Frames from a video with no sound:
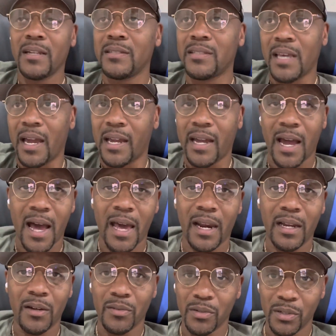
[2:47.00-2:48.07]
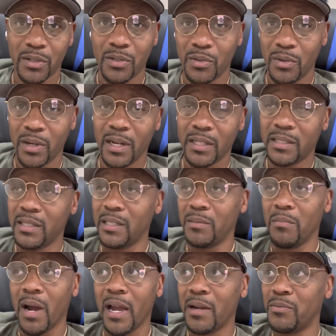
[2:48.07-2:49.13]
of psychotic on the court. I think
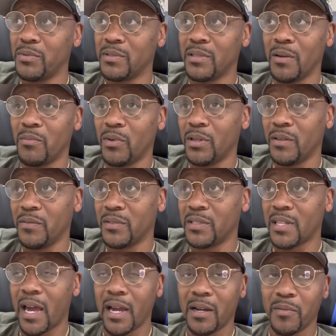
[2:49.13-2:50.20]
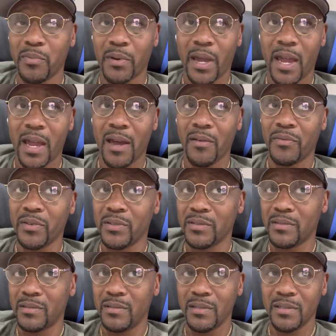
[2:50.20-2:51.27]
Mike was somewhat of a psychopath.
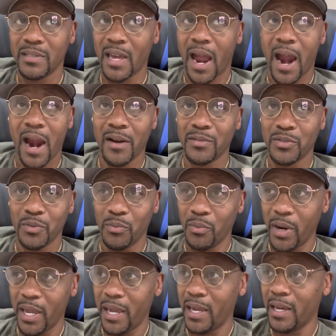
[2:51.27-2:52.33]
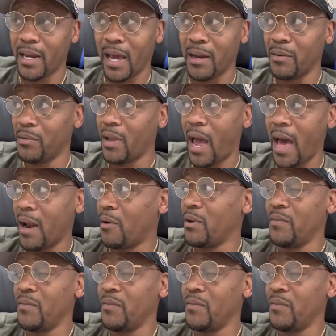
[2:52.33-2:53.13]
His desire to win, I don't, I don't